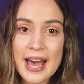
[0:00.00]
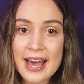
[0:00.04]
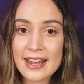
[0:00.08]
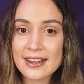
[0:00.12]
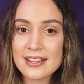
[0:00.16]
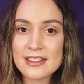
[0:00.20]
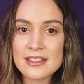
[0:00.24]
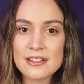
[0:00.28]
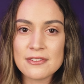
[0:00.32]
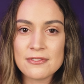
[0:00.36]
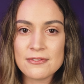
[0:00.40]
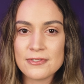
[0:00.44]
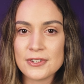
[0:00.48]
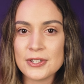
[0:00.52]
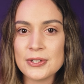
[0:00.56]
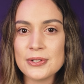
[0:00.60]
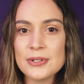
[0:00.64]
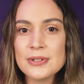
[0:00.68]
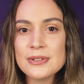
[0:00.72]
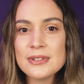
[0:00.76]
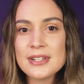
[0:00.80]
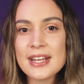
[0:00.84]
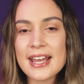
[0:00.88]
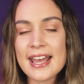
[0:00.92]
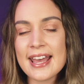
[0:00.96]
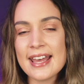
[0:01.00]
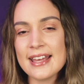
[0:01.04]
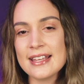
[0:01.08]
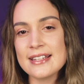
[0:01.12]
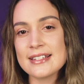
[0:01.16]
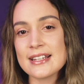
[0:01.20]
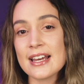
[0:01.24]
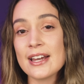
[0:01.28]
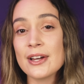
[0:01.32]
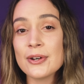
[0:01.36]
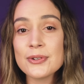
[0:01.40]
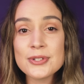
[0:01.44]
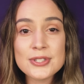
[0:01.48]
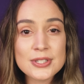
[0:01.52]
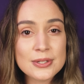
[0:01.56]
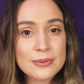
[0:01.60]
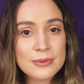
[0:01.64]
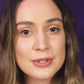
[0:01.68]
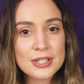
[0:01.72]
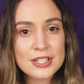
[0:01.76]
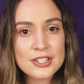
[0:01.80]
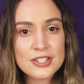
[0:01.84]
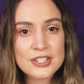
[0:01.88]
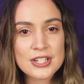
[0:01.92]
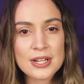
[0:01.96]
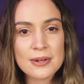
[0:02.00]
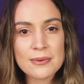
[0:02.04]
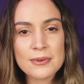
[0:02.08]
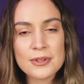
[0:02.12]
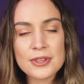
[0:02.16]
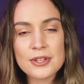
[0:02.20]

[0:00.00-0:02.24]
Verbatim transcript: out in the field and I also want to share